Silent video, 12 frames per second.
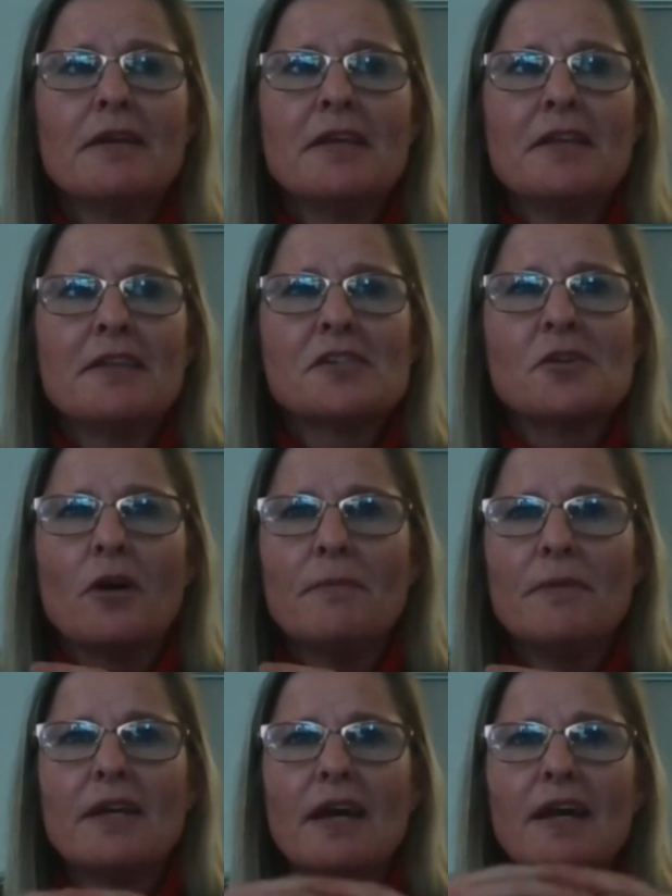there's got to
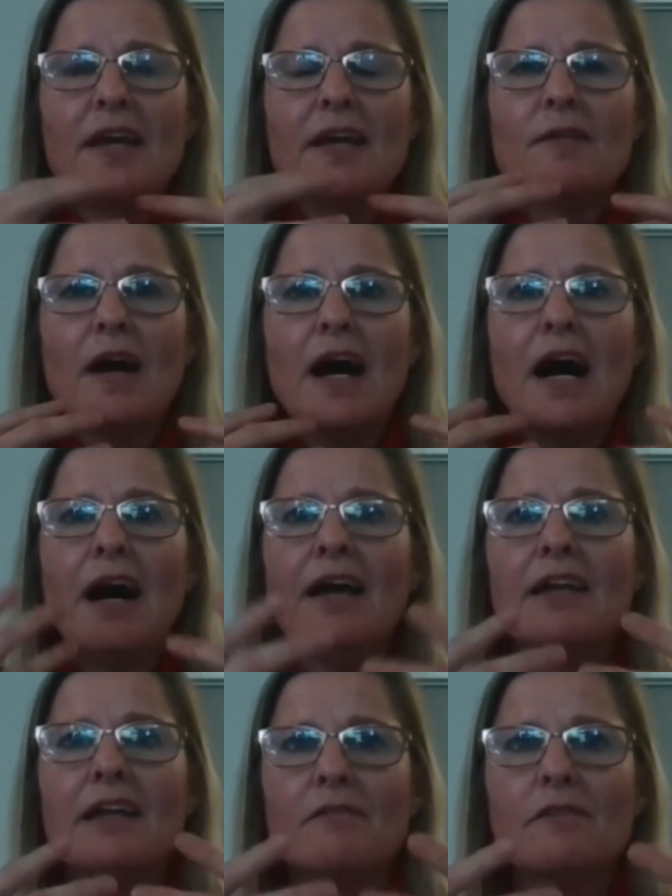be a
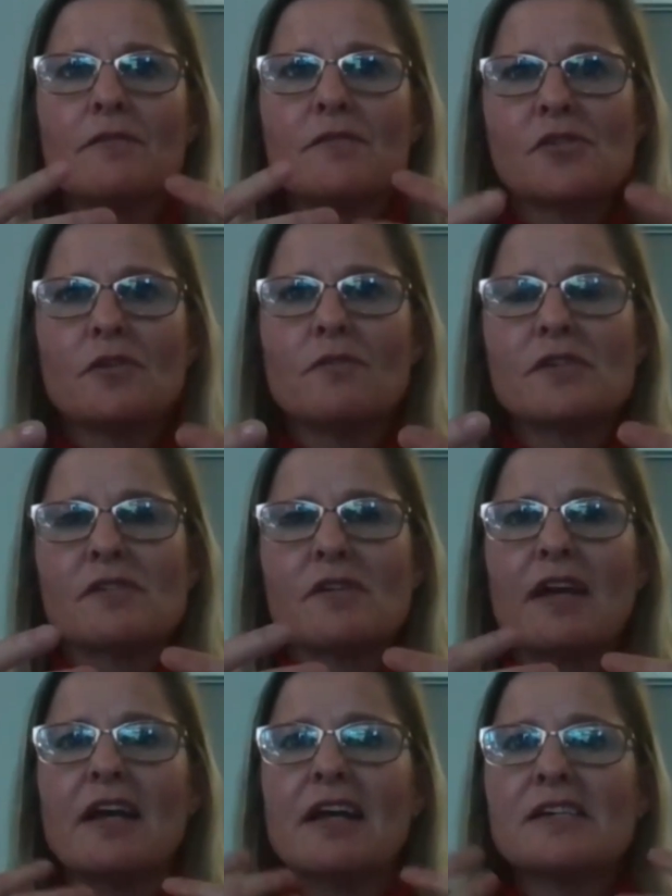higher level of service
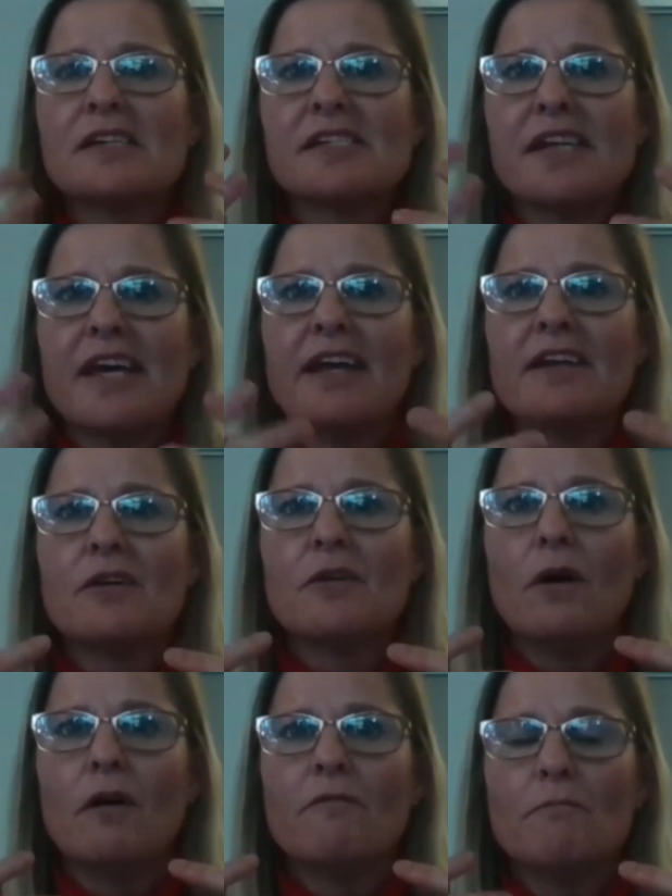and understanding
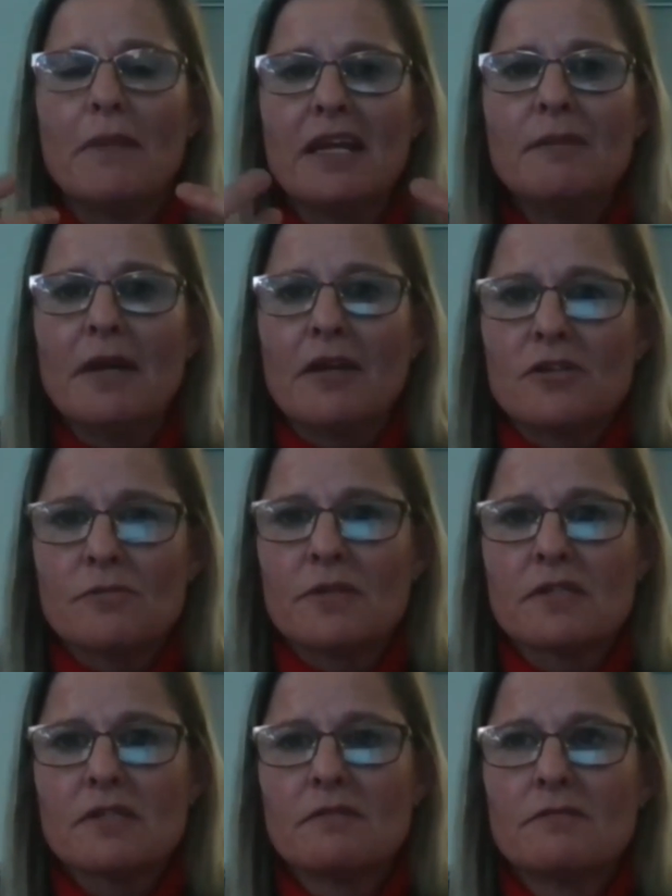of money
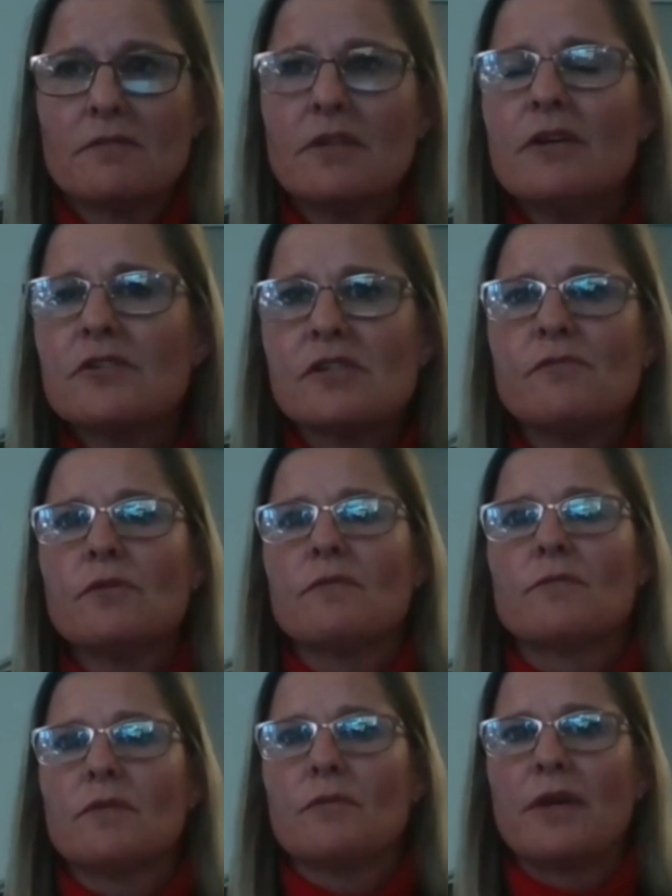management, just for
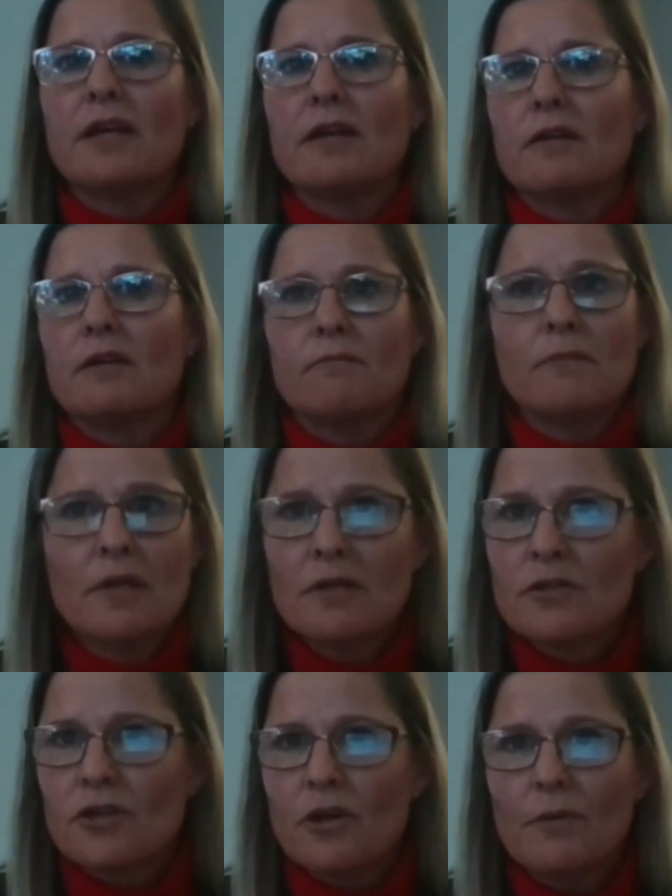the regular
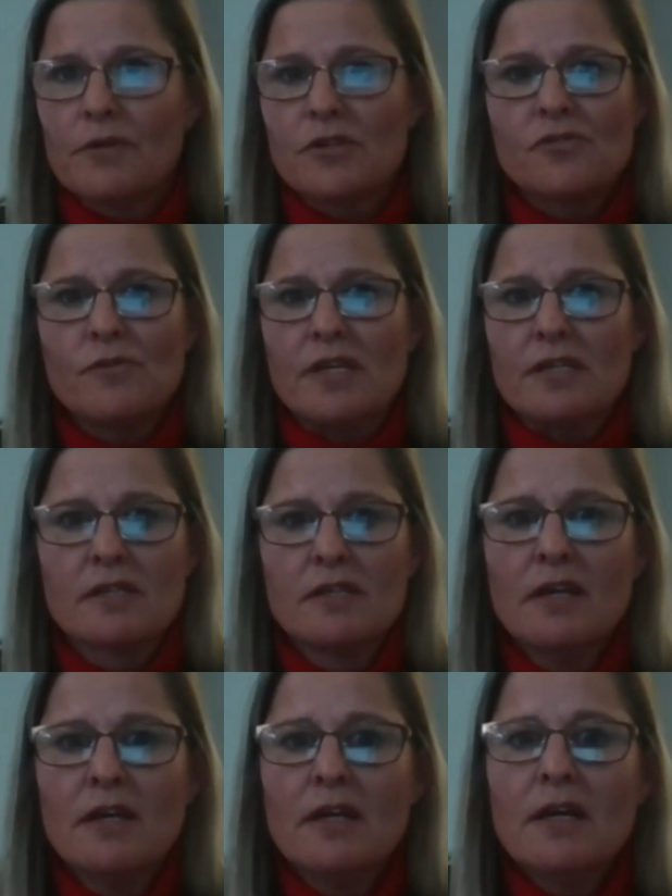Joe on the street.
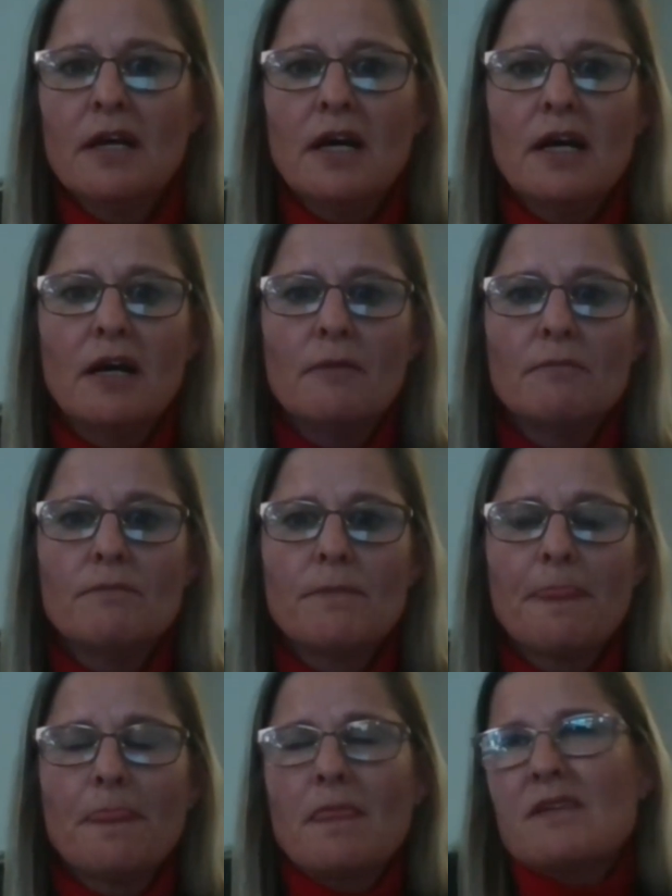
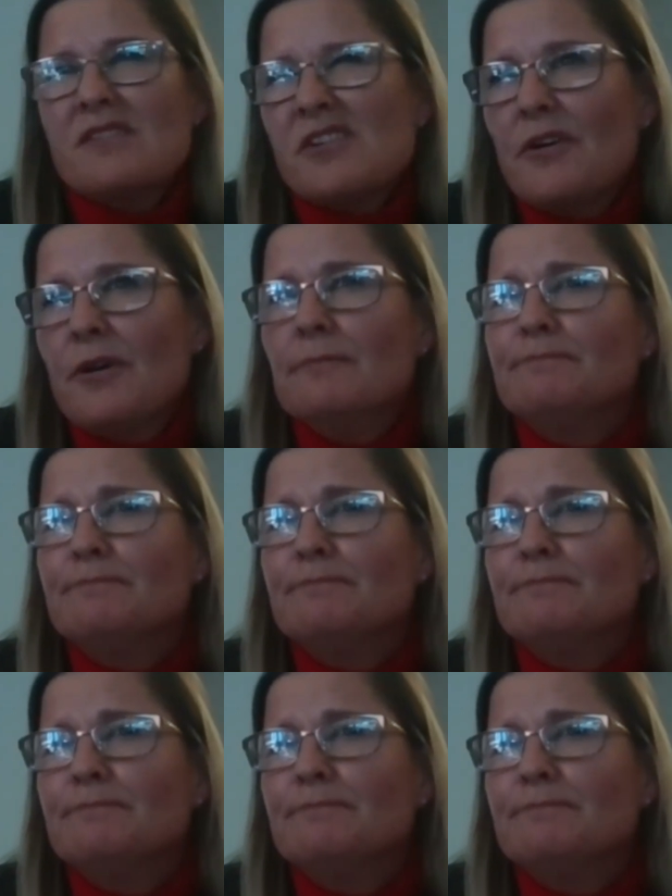So